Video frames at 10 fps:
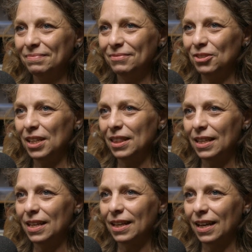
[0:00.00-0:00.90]
You need the
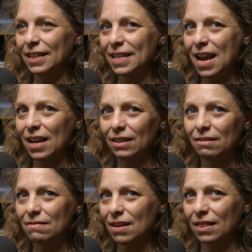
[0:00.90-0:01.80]
yin and yang.
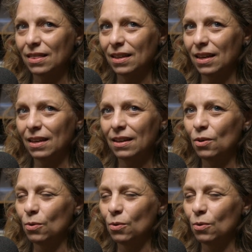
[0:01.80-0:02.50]
You need the